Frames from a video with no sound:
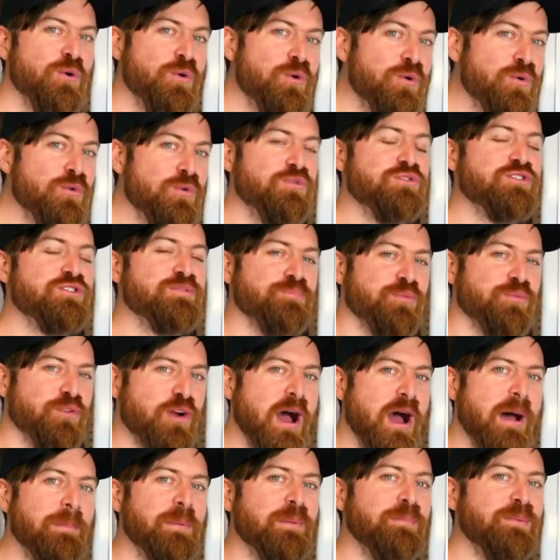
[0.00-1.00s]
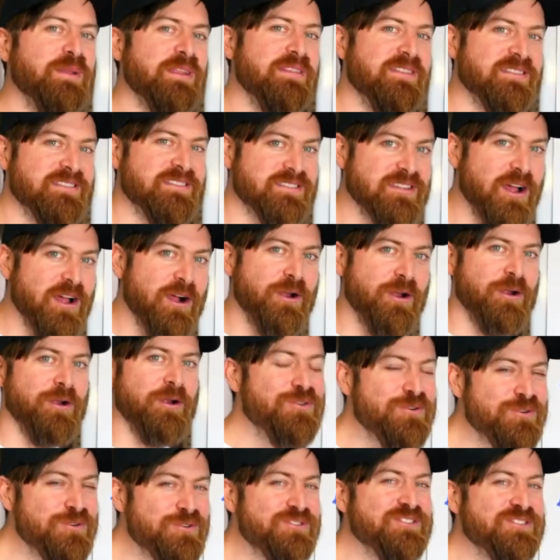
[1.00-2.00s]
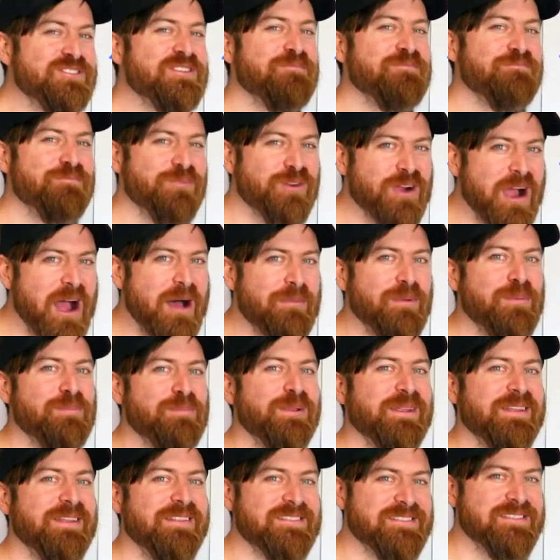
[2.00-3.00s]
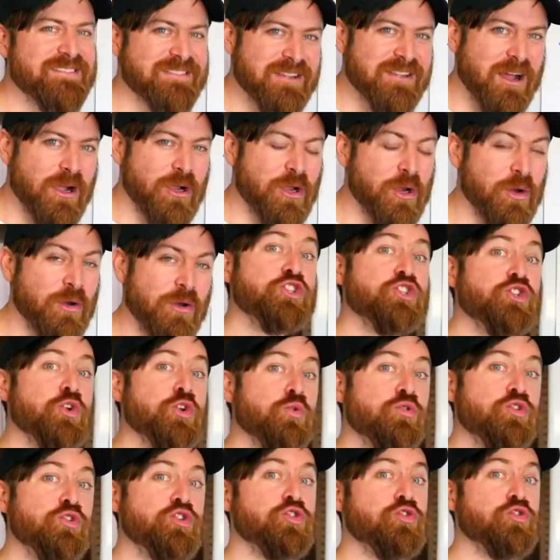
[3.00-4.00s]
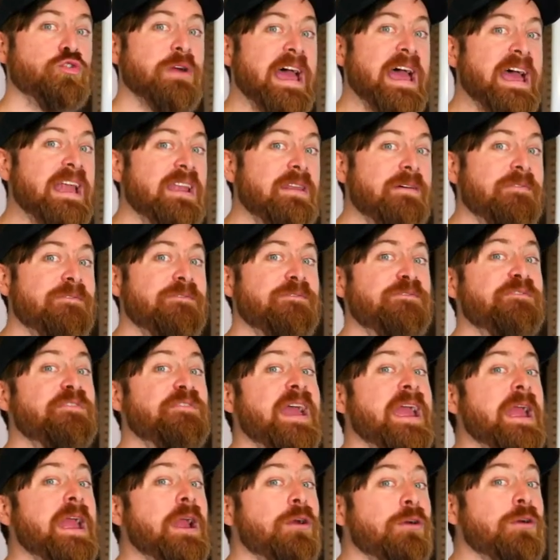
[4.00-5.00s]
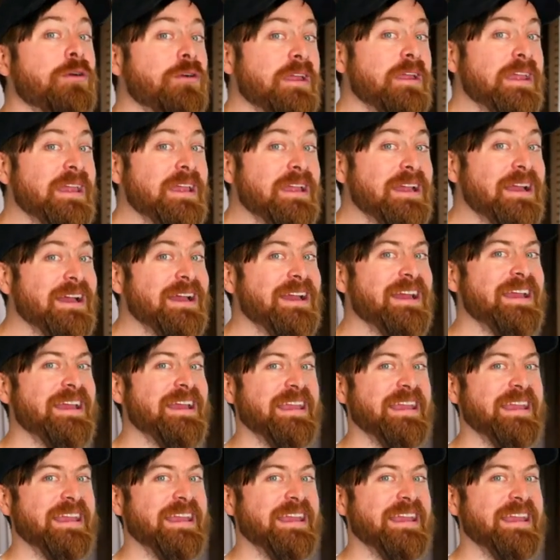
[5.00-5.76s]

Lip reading: Who's probably the sucker? Who's probably the sucker? So tread very